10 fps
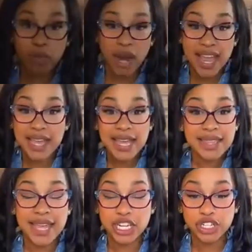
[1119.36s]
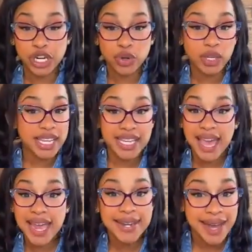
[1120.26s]
right? They generally
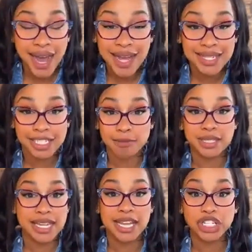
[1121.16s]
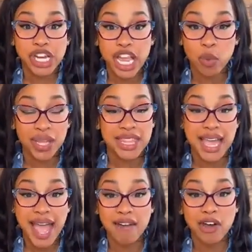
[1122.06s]
cannot substantiate what
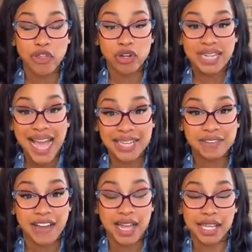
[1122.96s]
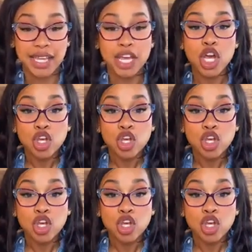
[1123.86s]
they have on their tax filing.